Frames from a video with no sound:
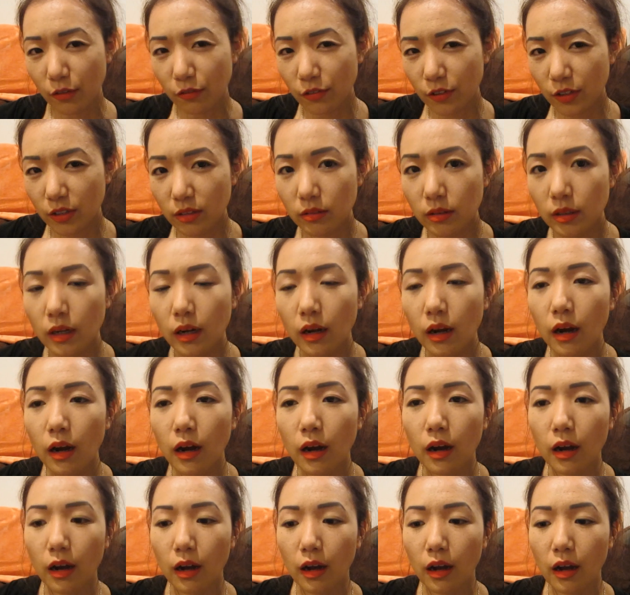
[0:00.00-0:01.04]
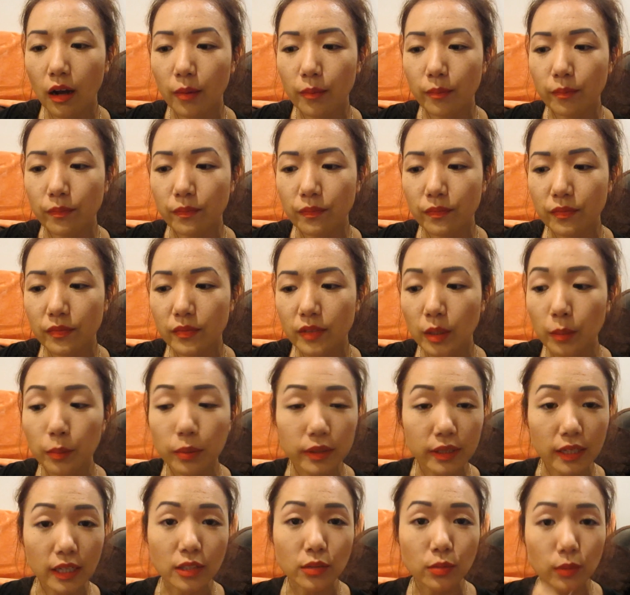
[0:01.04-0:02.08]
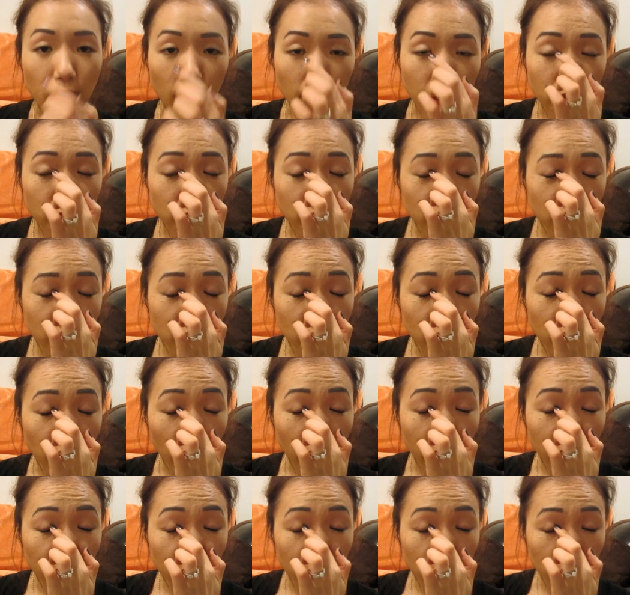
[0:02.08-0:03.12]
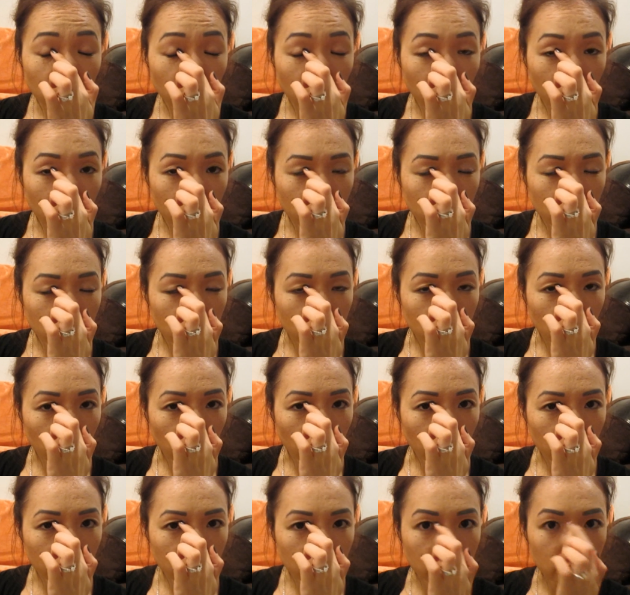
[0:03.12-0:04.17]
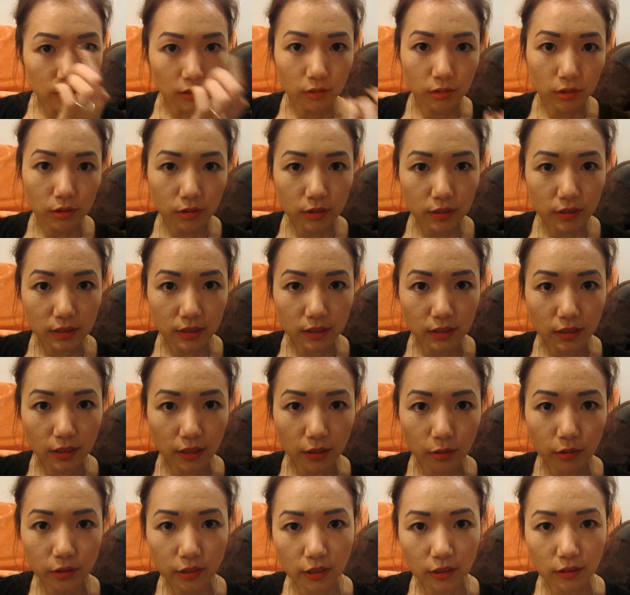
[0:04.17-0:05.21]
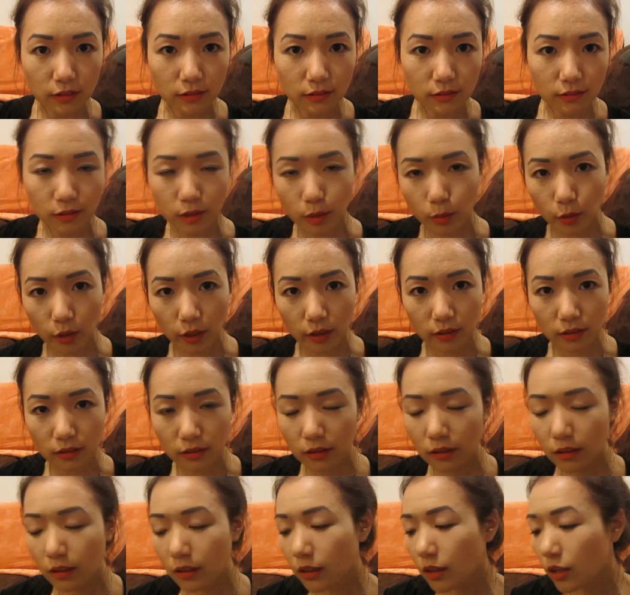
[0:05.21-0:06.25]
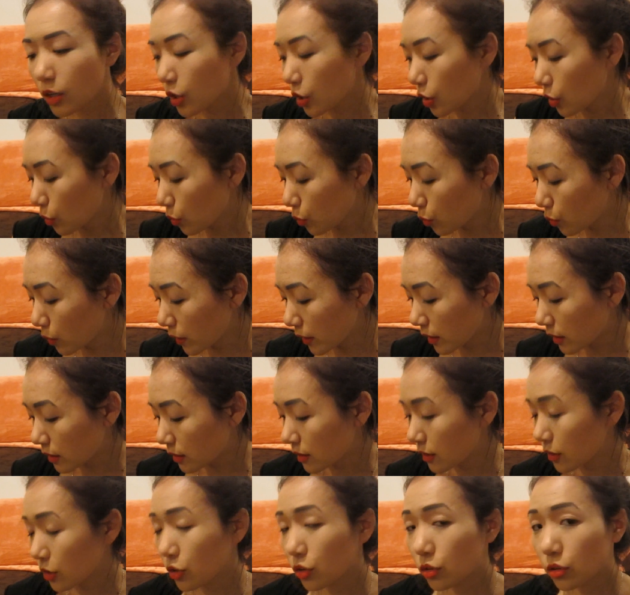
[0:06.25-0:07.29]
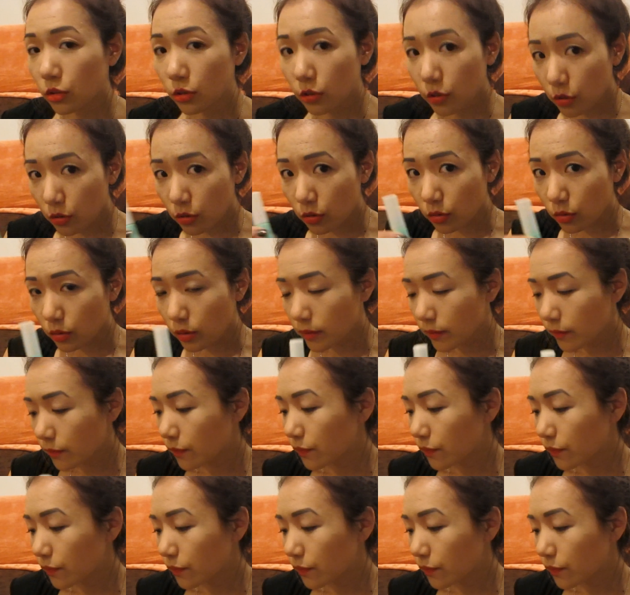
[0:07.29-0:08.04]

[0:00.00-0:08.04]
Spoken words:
for you. But that's what I used to do. I knew that I could do a double eyelid because I would do this and then I would get a double eyelid. With the glue,